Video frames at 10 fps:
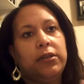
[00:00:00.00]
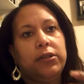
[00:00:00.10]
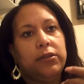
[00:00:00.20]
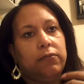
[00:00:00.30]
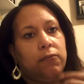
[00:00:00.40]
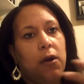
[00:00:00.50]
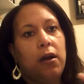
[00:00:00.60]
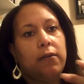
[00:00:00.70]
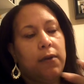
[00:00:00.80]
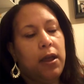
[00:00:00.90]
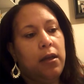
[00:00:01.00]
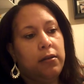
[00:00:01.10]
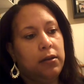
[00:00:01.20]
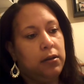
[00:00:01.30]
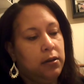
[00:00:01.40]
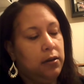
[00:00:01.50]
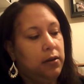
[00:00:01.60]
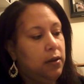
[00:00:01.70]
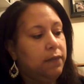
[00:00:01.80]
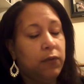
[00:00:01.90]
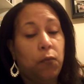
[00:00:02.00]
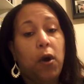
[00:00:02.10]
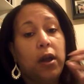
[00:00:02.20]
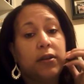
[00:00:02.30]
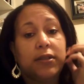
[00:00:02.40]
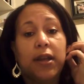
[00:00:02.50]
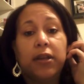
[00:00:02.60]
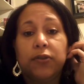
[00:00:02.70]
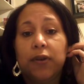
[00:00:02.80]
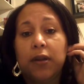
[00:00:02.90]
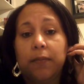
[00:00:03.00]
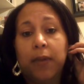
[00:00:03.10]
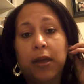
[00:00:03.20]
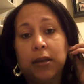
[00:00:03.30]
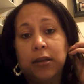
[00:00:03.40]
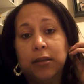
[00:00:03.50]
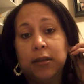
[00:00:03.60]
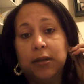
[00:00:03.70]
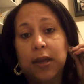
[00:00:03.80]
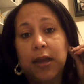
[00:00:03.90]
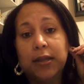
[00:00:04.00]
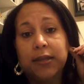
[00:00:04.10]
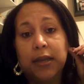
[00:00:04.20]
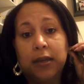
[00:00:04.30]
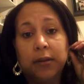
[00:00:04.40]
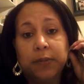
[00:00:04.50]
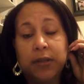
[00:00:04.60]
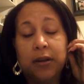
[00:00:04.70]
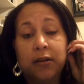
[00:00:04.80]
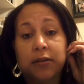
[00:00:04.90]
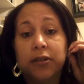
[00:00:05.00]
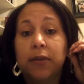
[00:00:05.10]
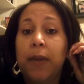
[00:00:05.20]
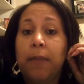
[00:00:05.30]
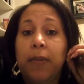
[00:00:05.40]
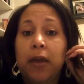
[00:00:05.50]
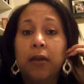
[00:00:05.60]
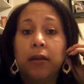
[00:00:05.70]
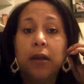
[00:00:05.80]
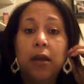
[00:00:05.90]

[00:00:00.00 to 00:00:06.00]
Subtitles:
I just walk around, and if the water is not drank by the end of the day, I take it upstairs to my bed